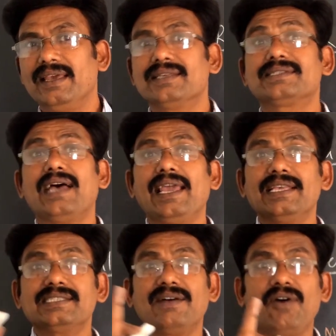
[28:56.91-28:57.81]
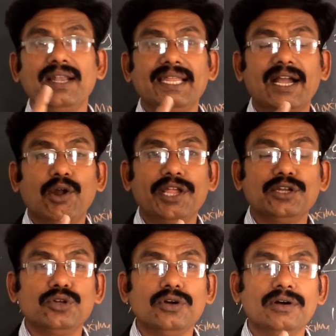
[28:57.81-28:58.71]
Psi is the what?
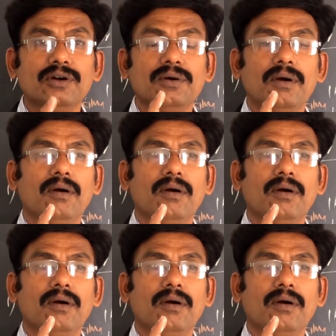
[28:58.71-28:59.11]
According to